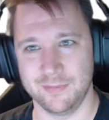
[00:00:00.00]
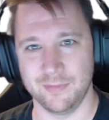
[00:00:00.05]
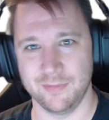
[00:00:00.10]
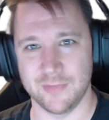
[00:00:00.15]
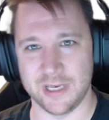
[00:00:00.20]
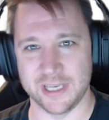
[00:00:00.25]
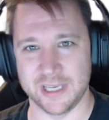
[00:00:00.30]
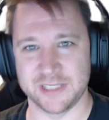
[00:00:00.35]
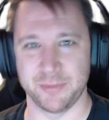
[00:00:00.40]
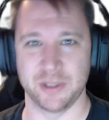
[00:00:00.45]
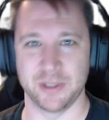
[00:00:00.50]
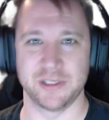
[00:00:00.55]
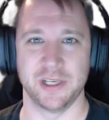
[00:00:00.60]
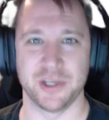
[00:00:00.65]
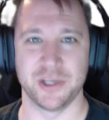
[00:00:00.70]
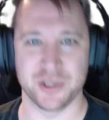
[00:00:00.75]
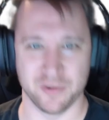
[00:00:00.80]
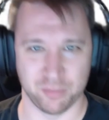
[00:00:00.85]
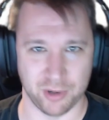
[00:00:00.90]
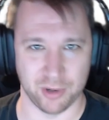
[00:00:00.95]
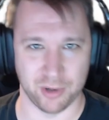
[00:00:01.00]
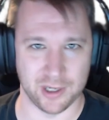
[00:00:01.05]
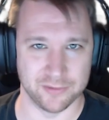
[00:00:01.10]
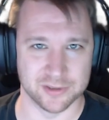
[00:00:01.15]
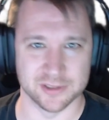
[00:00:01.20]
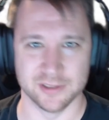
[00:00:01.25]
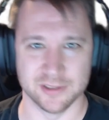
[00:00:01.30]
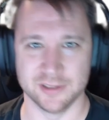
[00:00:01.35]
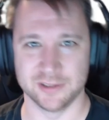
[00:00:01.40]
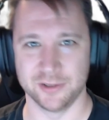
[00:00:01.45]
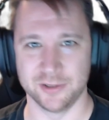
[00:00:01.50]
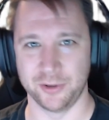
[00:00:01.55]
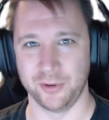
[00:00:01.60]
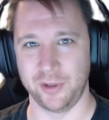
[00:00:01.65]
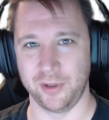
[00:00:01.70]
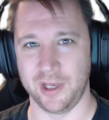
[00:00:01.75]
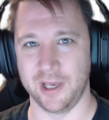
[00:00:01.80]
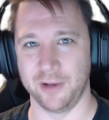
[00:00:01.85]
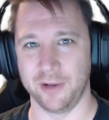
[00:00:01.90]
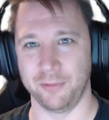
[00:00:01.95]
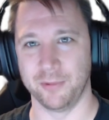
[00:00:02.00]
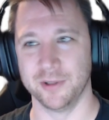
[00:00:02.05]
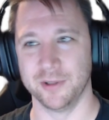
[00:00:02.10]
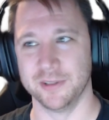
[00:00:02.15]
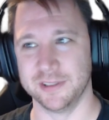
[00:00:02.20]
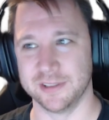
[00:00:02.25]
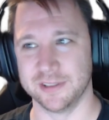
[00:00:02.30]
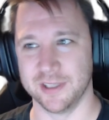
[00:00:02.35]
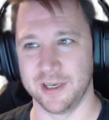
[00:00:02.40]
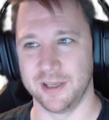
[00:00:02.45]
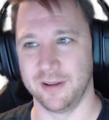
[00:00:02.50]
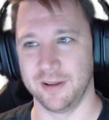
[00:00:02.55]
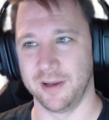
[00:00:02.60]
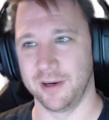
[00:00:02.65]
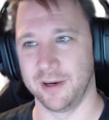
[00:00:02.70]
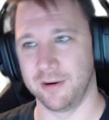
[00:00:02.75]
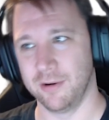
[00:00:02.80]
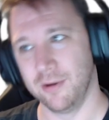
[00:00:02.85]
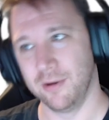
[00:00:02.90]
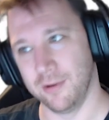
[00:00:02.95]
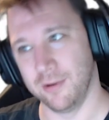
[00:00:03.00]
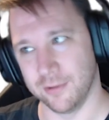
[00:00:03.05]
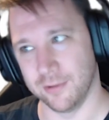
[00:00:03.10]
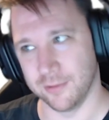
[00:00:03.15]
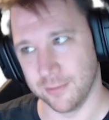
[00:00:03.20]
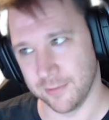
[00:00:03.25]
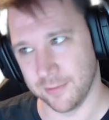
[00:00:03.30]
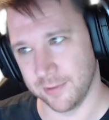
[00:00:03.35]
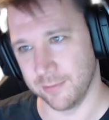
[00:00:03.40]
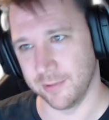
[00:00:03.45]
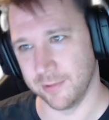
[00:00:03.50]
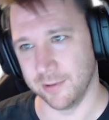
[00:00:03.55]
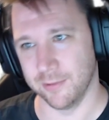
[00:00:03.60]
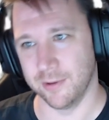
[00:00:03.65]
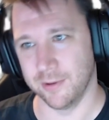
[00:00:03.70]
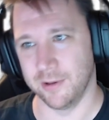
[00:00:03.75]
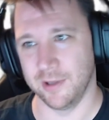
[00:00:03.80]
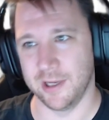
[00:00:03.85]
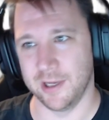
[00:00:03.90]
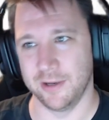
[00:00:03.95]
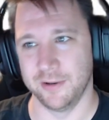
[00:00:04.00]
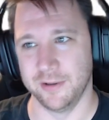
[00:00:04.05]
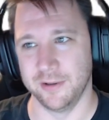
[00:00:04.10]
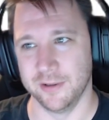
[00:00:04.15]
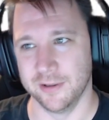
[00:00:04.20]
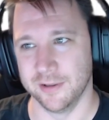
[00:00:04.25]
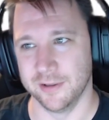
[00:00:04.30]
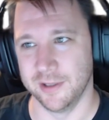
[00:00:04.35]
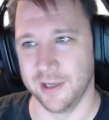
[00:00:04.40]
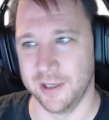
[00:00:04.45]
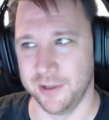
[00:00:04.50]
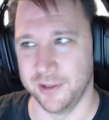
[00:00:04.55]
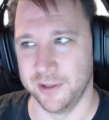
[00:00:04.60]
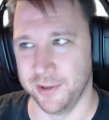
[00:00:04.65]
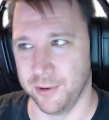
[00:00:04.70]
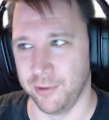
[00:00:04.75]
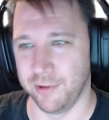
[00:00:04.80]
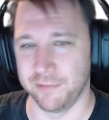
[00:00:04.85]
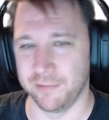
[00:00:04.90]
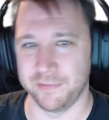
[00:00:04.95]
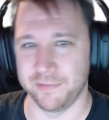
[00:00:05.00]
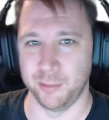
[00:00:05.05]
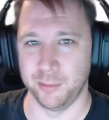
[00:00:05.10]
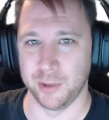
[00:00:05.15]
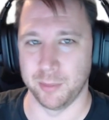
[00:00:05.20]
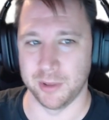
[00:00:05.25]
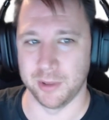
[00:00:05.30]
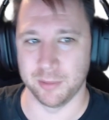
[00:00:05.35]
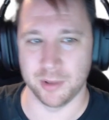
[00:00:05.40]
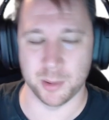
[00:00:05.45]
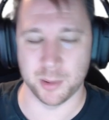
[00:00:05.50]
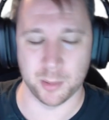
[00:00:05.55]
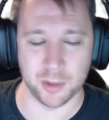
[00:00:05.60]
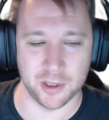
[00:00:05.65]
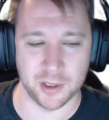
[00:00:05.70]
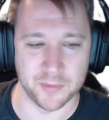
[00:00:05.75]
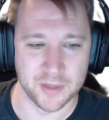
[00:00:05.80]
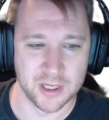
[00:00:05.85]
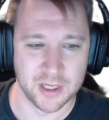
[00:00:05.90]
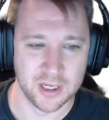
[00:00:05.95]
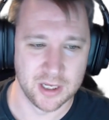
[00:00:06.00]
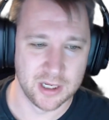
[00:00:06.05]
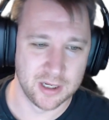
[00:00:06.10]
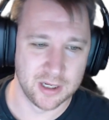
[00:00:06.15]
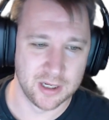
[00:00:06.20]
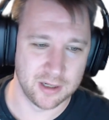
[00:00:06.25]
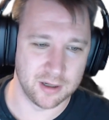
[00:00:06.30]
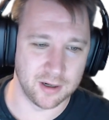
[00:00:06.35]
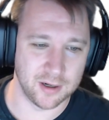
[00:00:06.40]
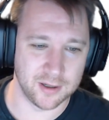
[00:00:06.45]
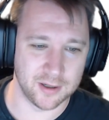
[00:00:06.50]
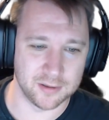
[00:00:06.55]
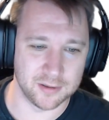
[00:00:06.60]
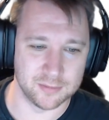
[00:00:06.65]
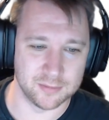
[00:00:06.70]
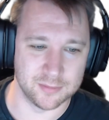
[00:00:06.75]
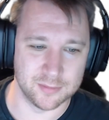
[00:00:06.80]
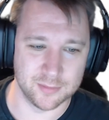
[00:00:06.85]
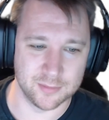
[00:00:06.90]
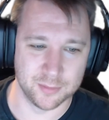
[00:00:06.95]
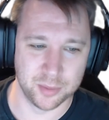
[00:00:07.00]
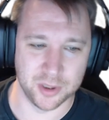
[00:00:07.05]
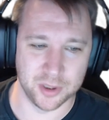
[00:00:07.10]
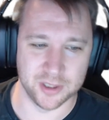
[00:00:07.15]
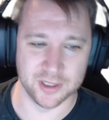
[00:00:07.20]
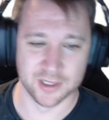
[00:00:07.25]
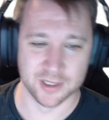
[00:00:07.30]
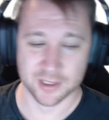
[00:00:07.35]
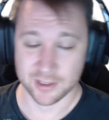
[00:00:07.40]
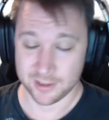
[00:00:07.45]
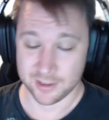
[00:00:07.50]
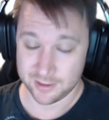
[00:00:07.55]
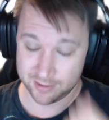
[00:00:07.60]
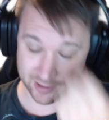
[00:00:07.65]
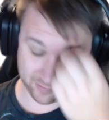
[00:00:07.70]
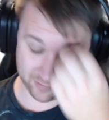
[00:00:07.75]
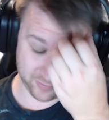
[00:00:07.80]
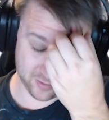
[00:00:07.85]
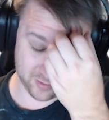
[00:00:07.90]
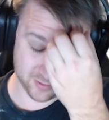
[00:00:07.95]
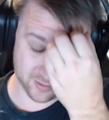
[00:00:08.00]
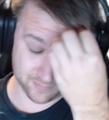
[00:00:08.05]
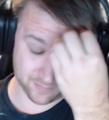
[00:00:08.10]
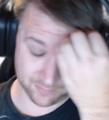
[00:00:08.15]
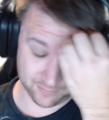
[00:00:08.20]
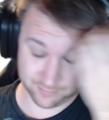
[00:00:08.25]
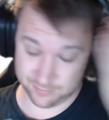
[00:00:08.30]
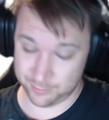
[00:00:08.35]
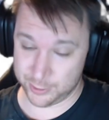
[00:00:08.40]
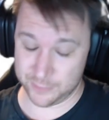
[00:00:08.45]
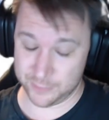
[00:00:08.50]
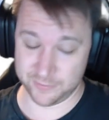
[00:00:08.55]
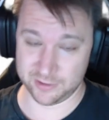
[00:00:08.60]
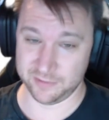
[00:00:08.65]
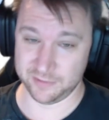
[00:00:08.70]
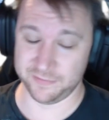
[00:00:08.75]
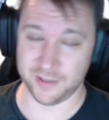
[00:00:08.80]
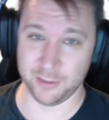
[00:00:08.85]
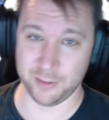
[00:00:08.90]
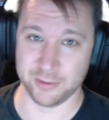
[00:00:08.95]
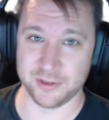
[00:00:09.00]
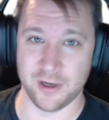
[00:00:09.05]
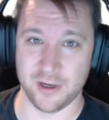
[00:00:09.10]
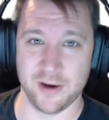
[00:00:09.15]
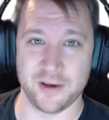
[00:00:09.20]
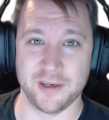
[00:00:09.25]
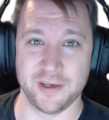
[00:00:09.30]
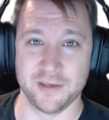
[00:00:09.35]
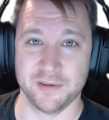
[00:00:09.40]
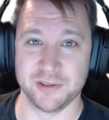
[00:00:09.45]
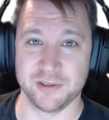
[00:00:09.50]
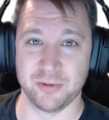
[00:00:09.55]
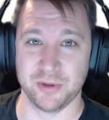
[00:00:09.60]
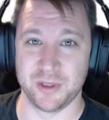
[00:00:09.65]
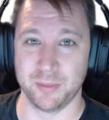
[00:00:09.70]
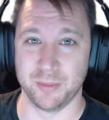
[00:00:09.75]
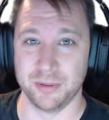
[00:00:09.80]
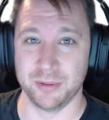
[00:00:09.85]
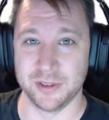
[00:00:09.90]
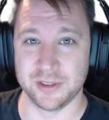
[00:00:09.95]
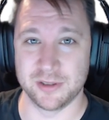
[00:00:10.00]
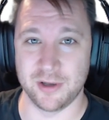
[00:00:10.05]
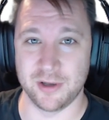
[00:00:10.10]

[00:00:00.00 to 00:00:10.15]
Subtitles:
expectation of privacy, so you can't really say like, oh, we weren't allowed to, I didn't know they were filming me, blah, blah, blah. But if you're perfectly fine with talking about this with complete